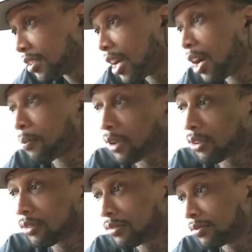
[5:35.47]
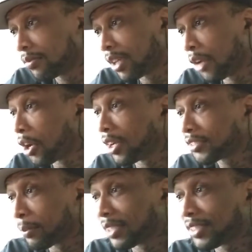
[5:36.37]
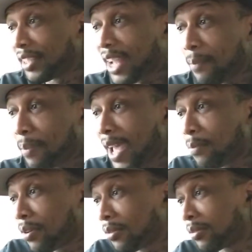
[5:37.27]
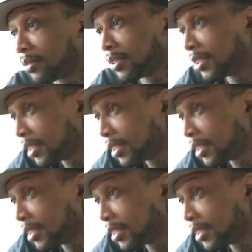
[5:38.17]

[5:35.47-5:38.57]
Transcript: Nah, bro. I know somebody said, not bad, bro.